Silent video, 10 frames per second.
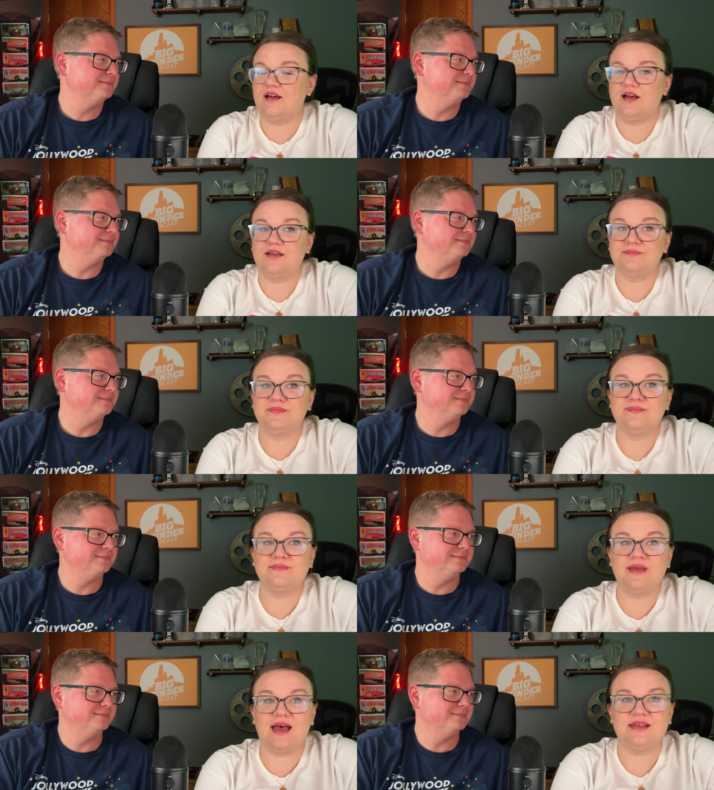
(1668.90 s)
Speaker 1: uh,
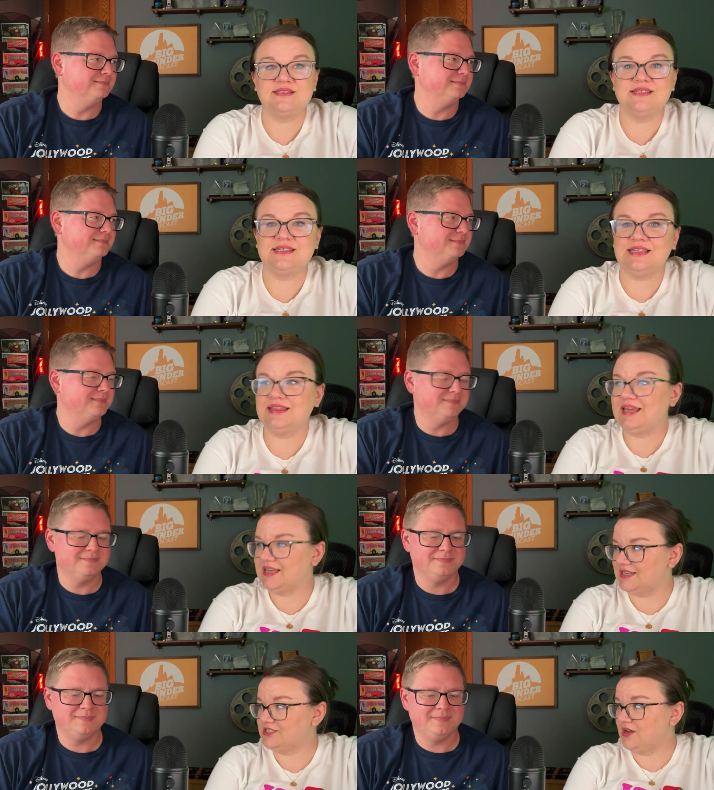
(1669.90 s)
at
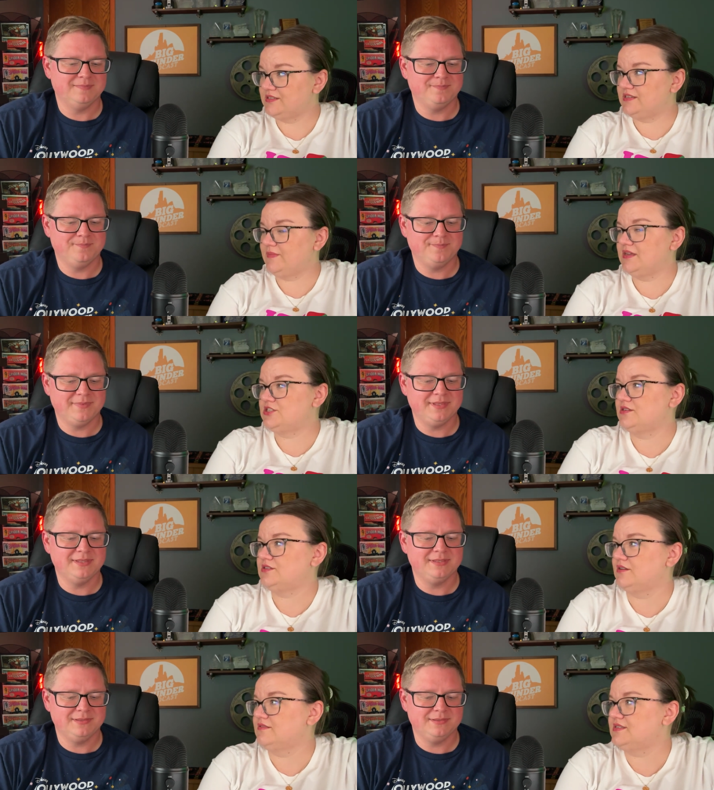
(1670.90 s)
Disneyland, Haunted
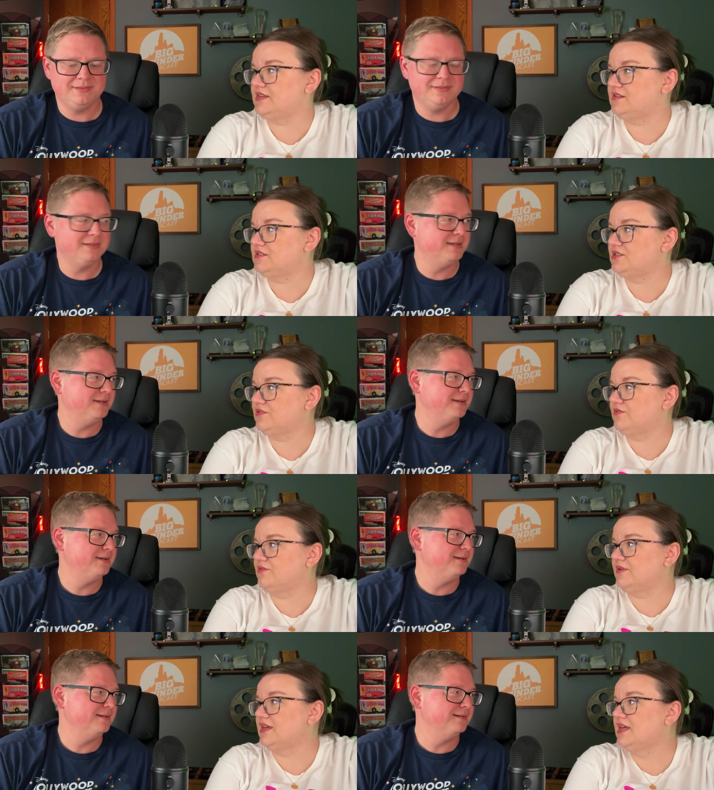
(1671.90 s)
Mansion turns
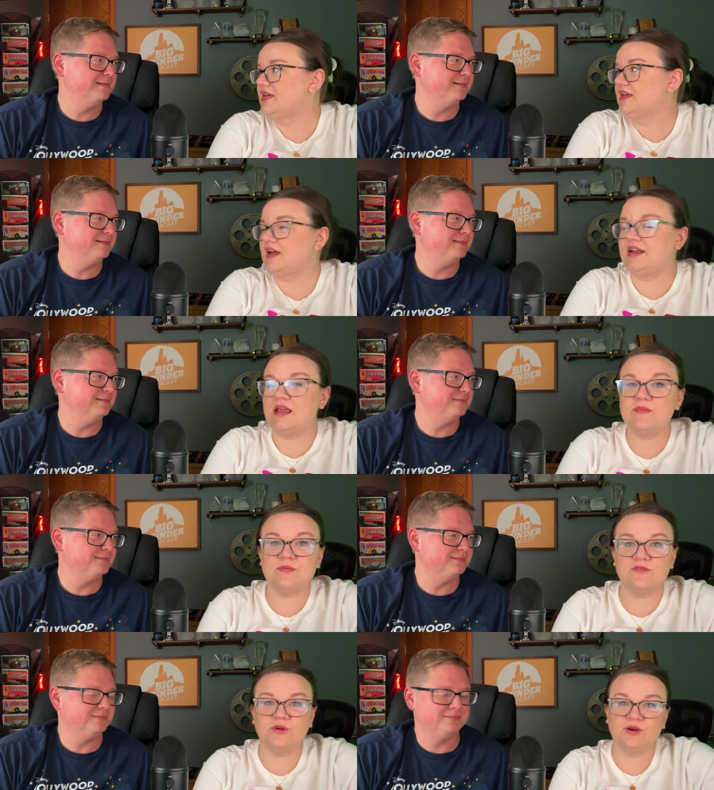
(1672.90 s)
into a
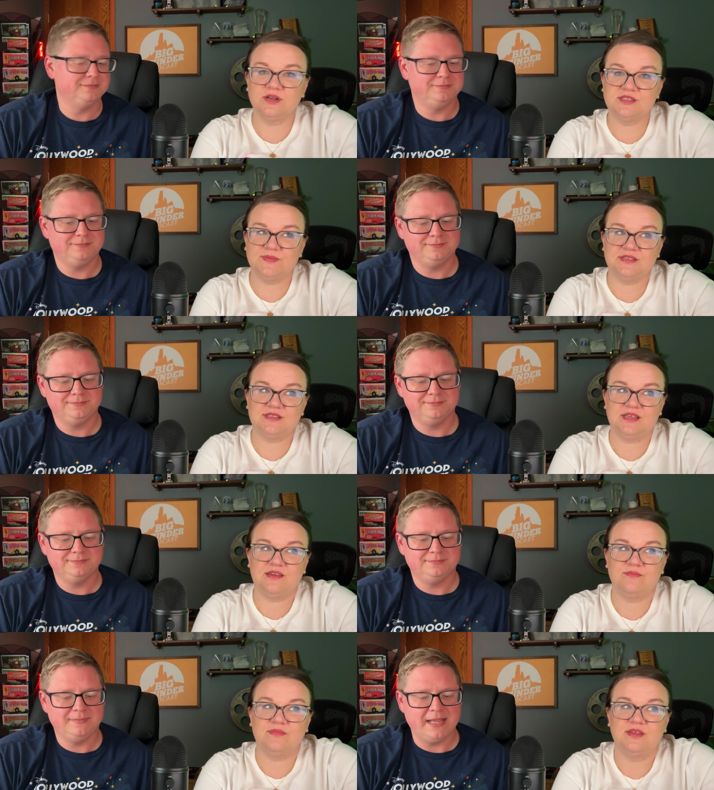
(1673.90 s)
Nightmare Before Christmas
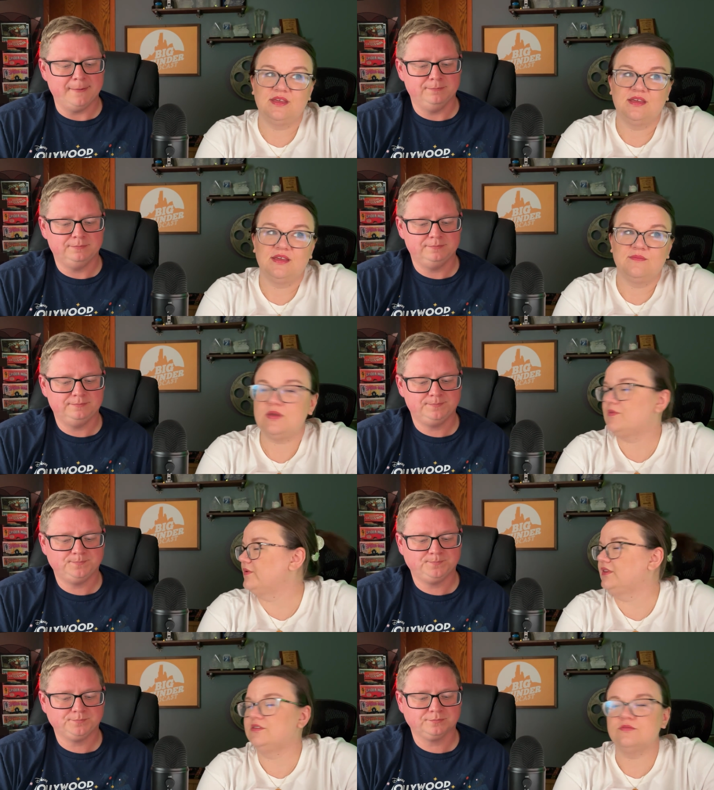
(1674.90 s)
theme.
Speaker 2: Yeah.
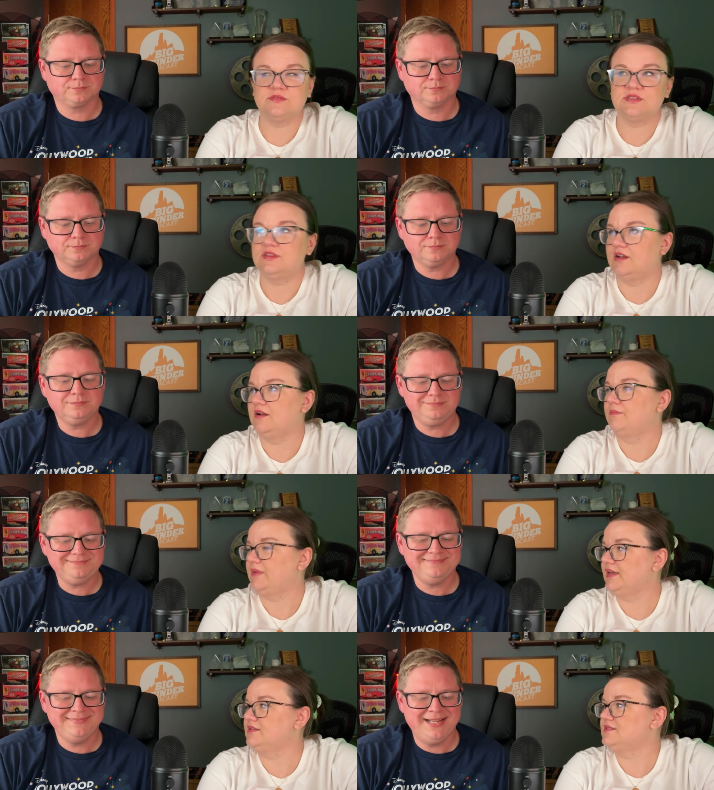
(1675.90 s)
Speaker 1: People would lose their
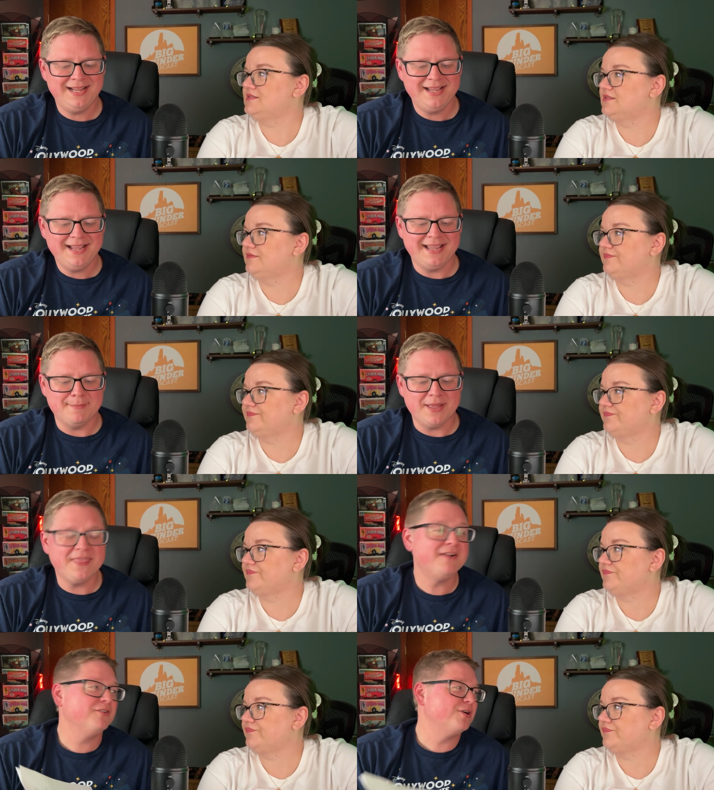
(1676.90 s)
minds.
Speaker 2: Yeah.
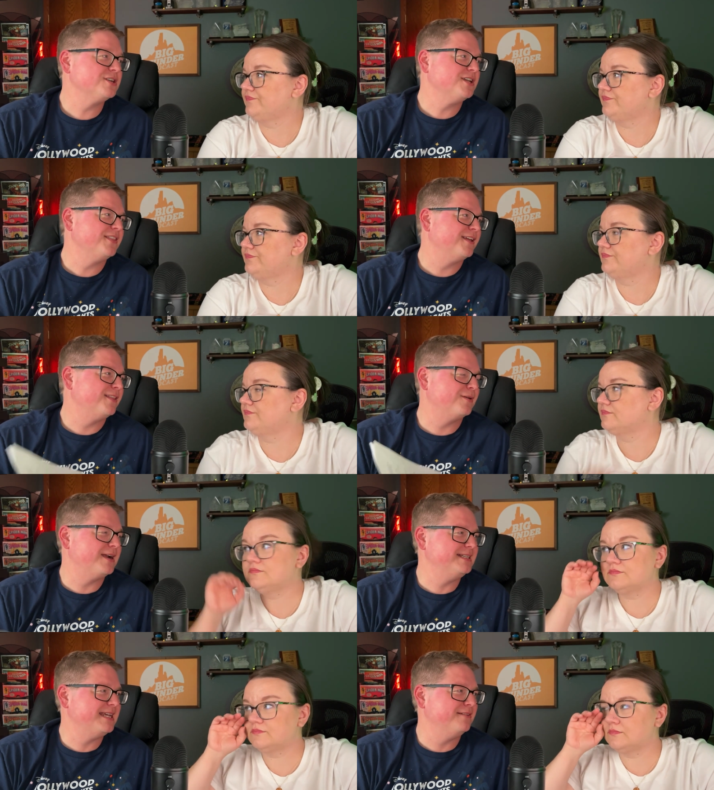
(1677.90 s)
And then, of course, all the other
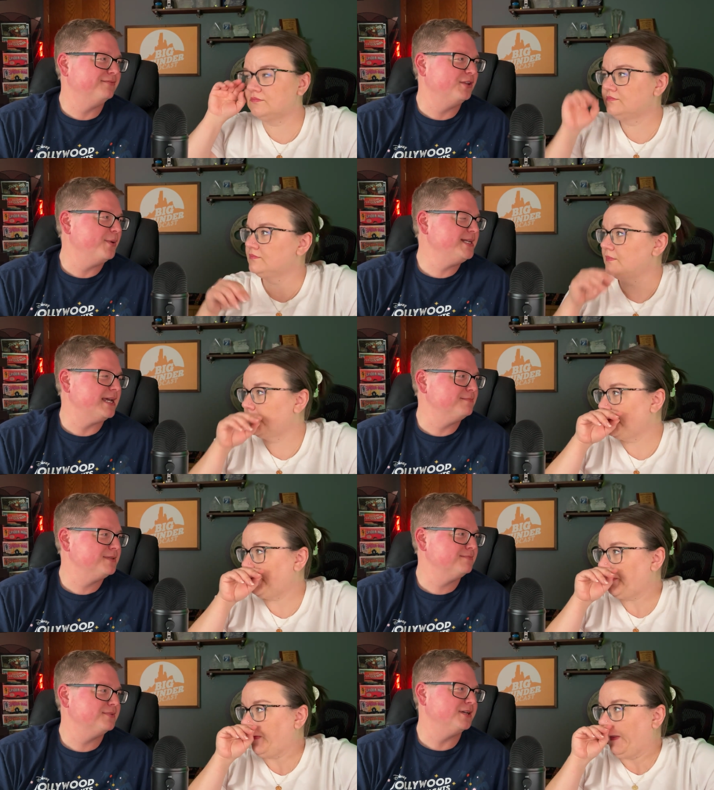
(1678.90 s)
rides have low wait
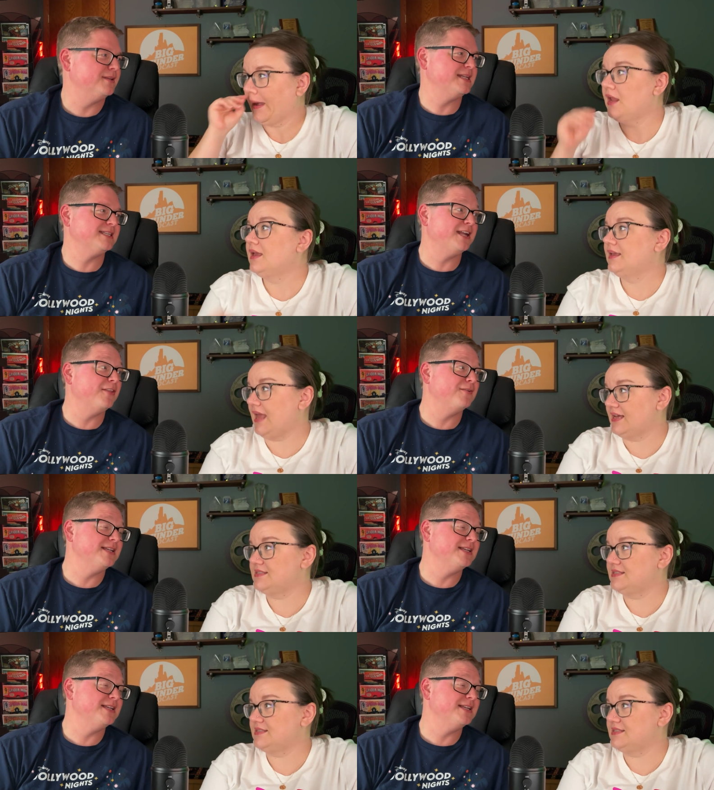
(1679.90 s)
times. So that's
Speaker 1: another yes.